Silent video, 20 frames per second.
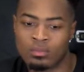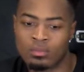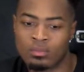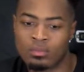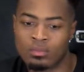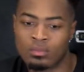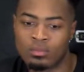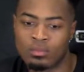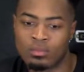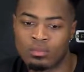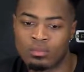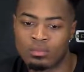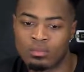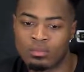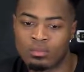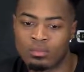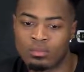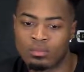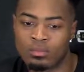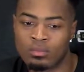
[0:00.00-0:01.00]

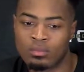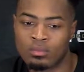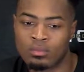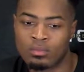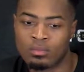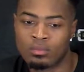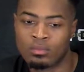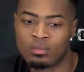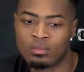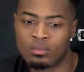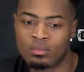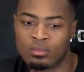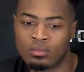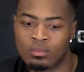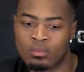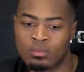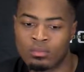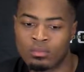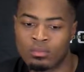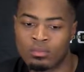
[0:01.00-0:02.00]

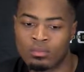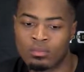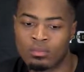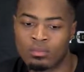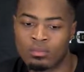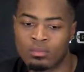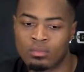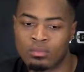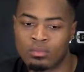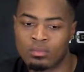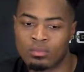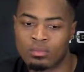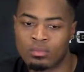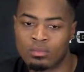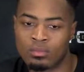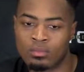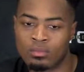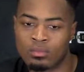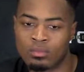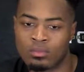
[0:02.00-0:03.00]

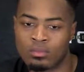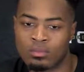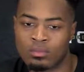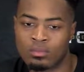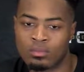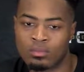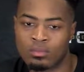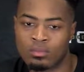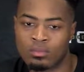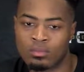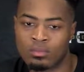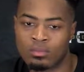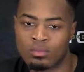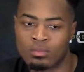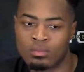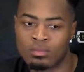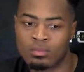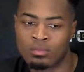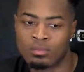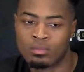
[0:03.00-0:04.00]

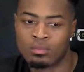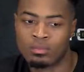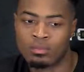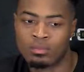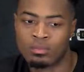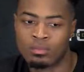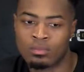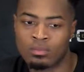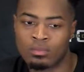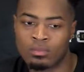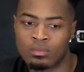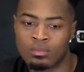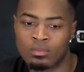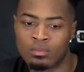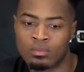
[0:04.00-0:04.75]
This person isn't speaking.